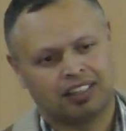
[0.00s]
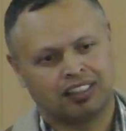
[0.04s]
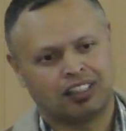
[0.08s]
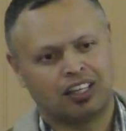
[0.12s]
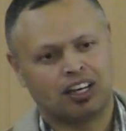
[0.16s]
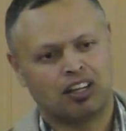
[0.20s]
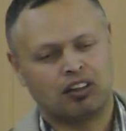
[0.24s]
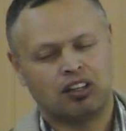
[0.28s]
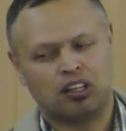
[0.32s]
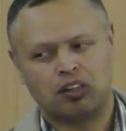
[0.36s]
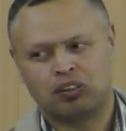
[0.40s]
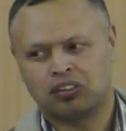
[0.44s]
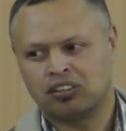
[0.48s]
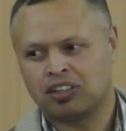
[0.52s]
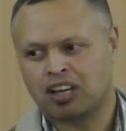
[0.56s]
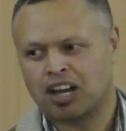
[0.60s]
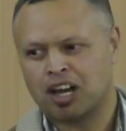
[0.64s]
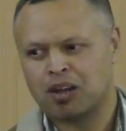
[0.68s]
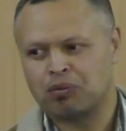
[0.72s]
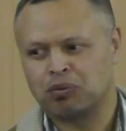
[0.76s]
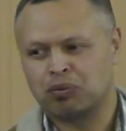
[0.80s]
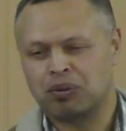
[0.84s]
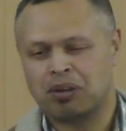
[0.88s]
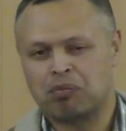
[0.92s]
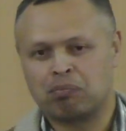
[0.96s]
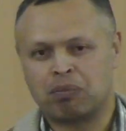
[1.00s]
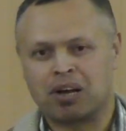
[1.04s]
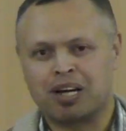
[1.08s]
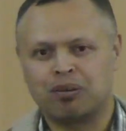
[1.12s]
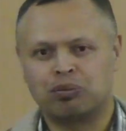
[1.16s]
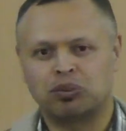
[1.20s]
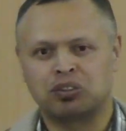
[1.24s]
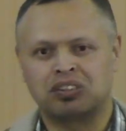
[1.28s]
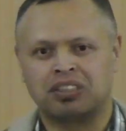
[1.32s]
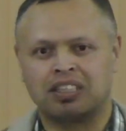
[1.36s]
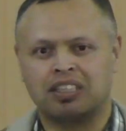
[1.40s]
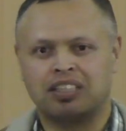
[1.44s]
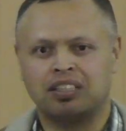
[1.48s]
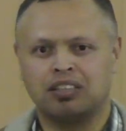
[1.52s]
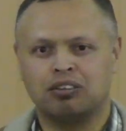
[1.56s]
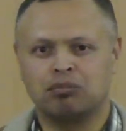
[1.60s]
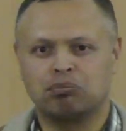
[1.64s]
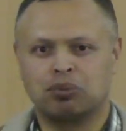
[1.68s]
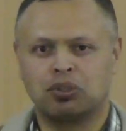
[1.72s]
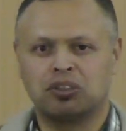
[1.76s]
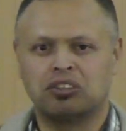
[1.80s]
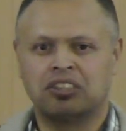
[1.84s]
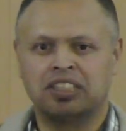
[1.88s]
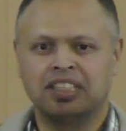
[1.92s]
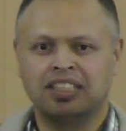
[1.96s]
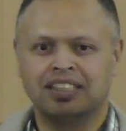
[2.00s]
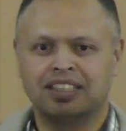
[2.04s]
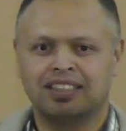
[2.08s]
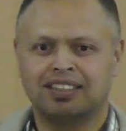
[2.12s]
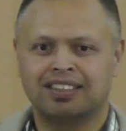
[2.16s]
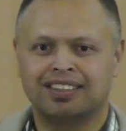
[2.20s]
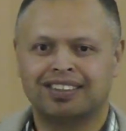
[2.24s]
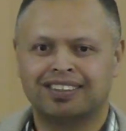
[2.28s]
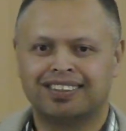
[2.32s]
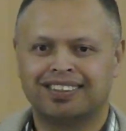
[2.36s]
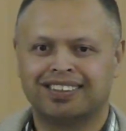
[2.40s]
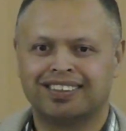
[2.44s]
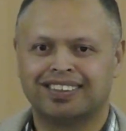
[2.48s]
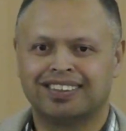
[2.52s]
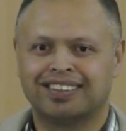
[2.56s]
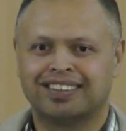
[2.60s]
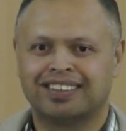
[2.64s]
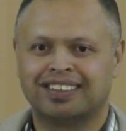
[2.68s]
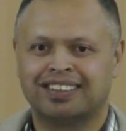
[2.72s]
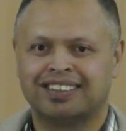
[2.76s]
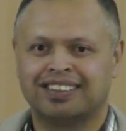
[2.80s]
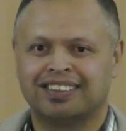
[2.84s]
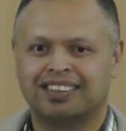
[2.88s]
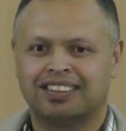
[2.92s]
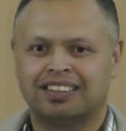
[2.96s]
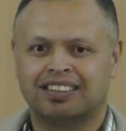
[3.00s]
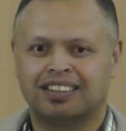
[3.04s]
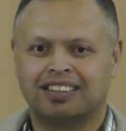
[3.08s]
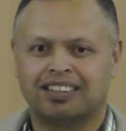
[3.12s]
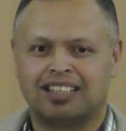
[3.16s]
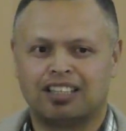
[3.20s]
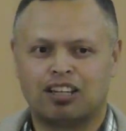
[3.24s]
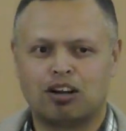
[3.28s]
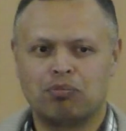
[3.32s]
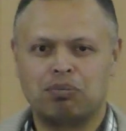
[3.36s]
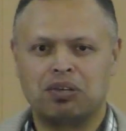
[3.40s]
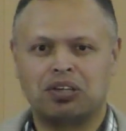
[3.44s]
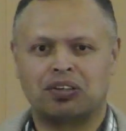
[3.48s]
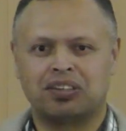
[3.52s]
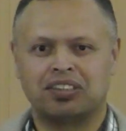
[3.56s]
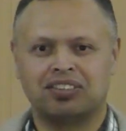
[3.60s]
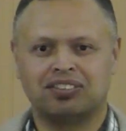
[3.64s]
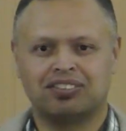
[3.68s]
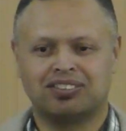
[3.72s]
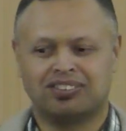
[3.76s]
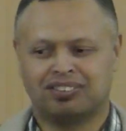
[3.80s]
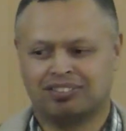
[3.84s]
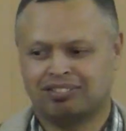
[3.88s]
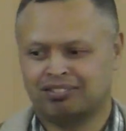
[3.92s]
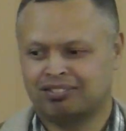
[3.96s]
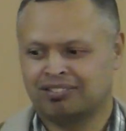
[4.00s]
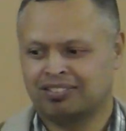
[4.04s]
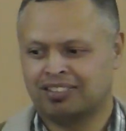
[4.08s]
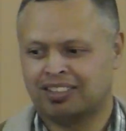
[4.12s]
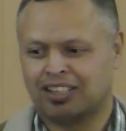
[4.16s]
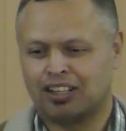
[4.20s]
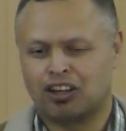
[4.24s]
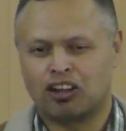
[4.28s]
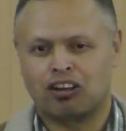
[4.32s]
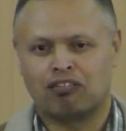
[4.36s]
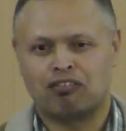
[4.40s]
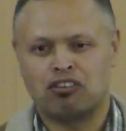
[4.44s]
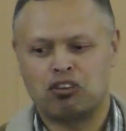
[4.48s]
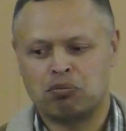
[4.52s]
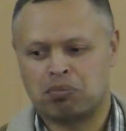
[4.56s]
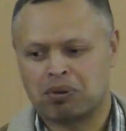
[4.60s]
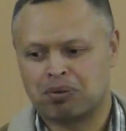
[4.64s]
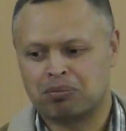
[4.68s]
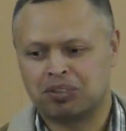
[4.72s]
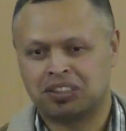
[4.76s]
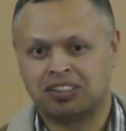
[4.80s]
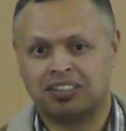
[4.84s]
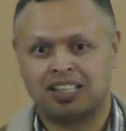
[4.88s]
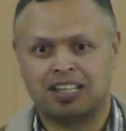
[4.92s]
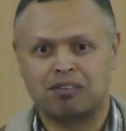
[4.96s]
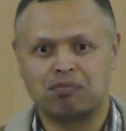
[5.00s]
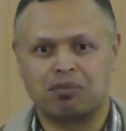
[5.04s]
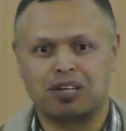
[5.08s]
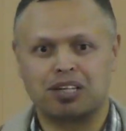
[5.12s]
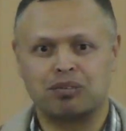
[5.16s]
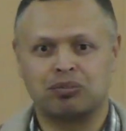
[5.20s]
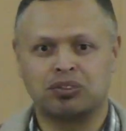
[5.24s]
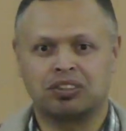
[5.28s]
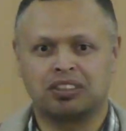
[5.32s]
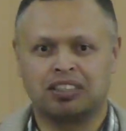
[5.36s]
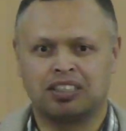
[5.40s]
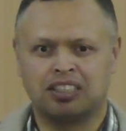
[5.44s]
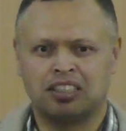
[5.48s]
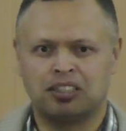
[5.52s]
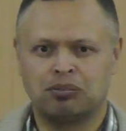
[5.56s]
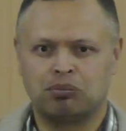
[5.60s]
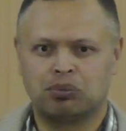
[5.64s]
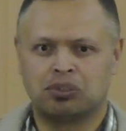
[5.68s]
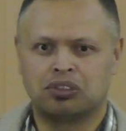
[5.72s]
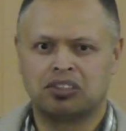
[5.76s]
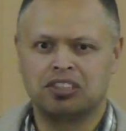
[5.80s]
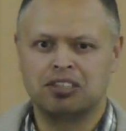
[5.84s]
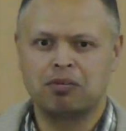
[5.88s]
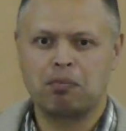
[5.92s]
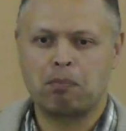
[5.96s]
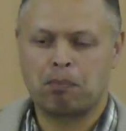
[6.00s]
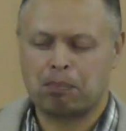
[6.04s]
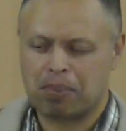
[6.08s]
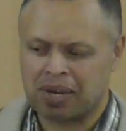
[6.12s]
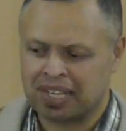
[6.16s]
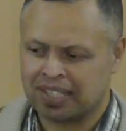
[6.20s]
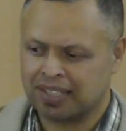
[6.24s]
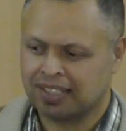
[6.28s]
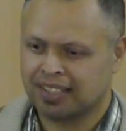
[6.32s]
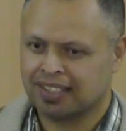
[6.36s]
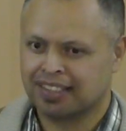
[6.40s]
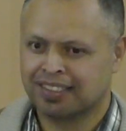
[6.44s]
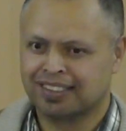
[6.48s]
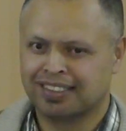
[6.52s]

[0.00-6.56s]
You know, there's times where Bible study is boring, and I'll be honest, a lot of you probably think Bible study is boring, but